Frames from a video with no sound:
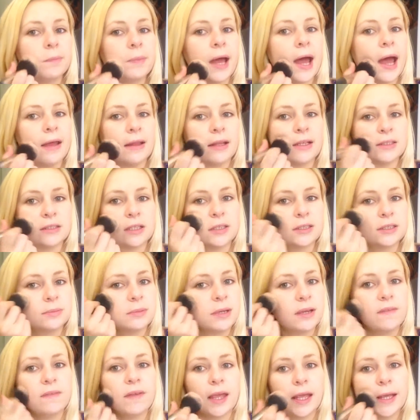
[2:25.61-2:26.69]
pat this onto
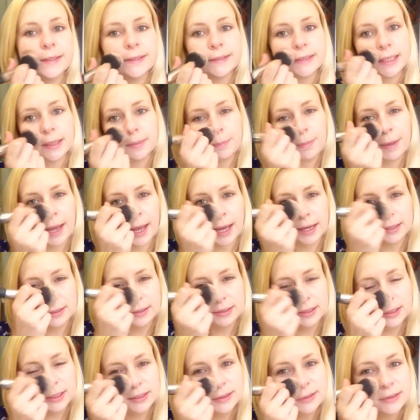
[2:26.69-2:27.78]
my face, and
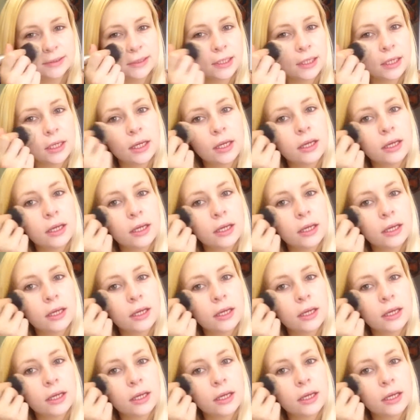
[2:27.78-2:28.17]
patting this